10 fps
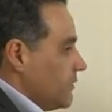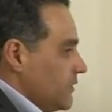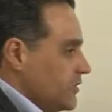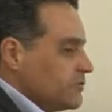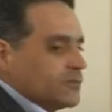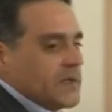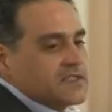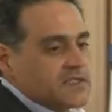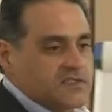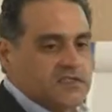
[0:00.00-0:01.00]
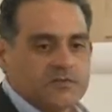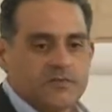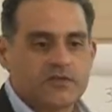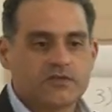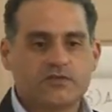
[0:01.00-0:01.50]
Europass exists
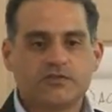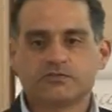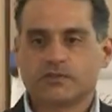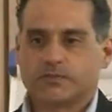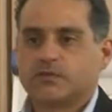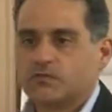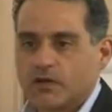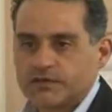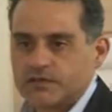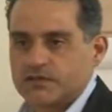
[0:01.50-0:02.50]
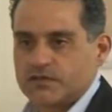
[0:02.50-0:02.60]
because Europe wanted